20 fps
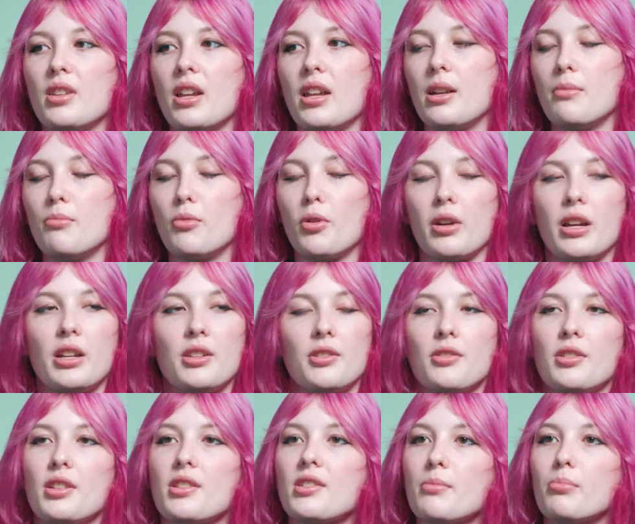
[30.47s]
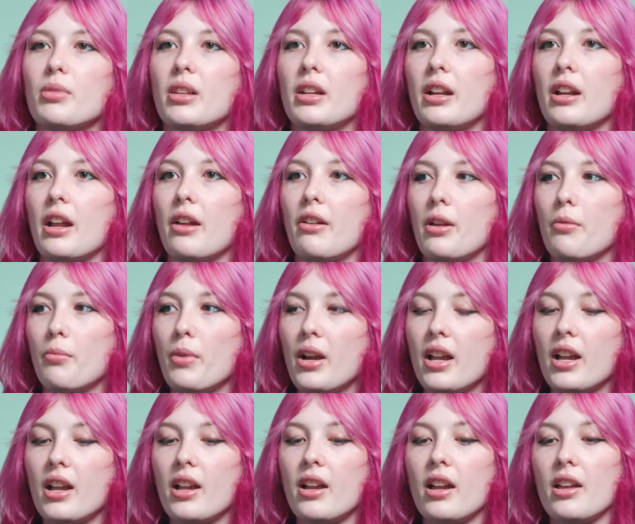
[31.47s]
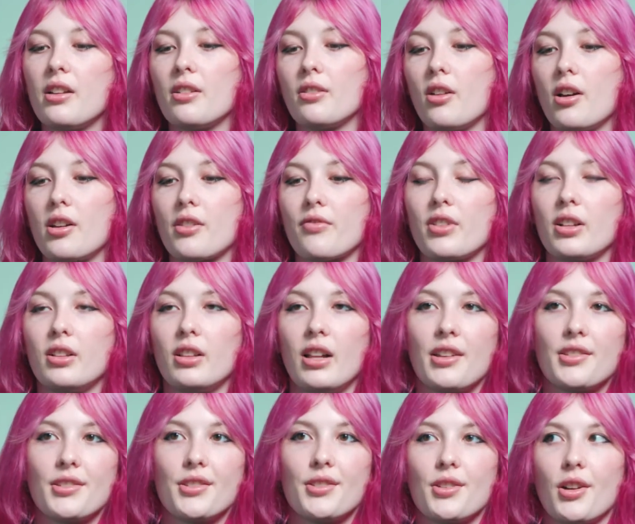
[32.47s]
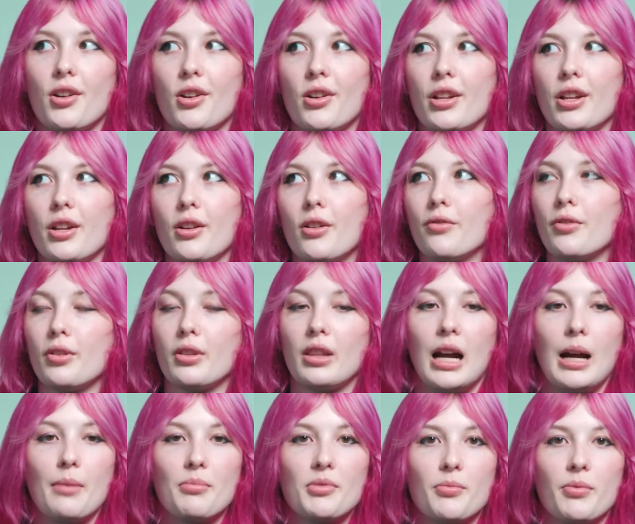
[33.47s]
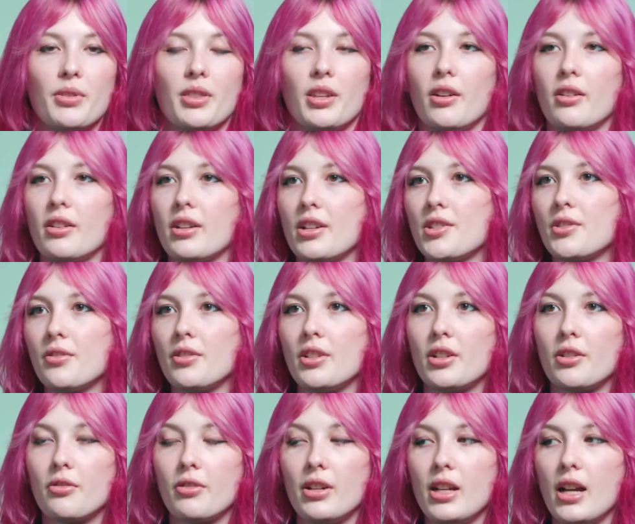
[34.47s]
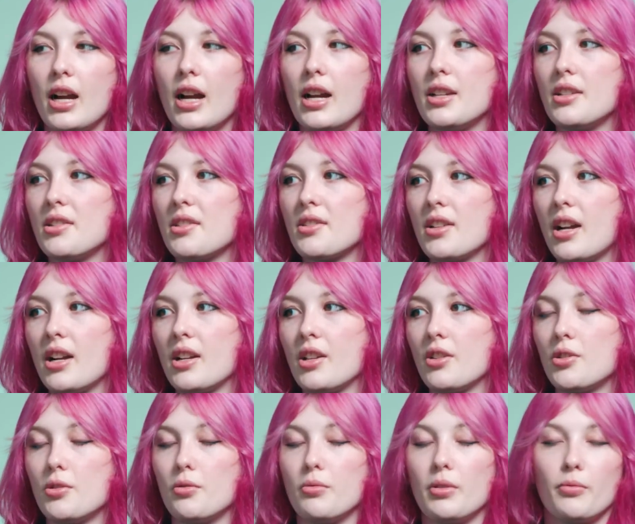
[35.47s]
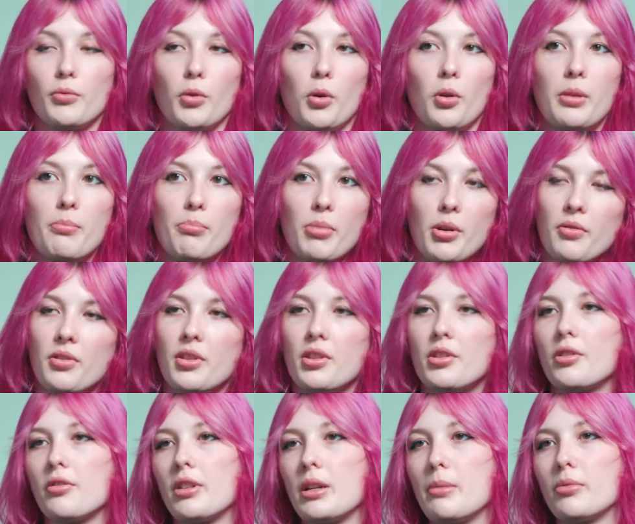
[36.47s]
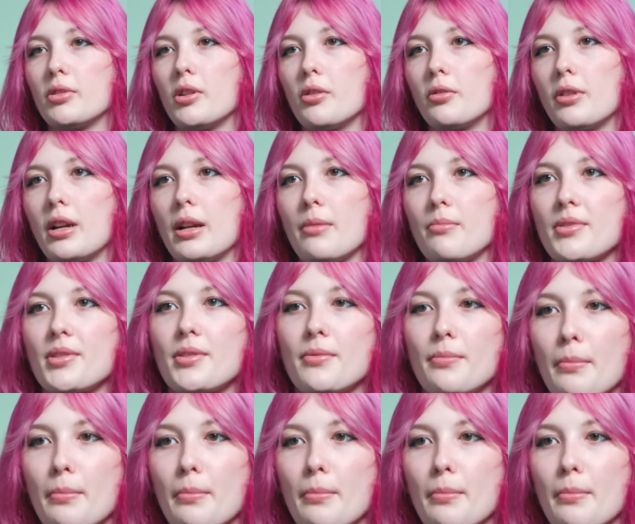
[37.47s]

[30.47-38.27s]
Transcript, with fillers: in a more interdisciplinary way, and a lot of the classes already overlapped with the art history degree, I decided to enroll in both the degree programs.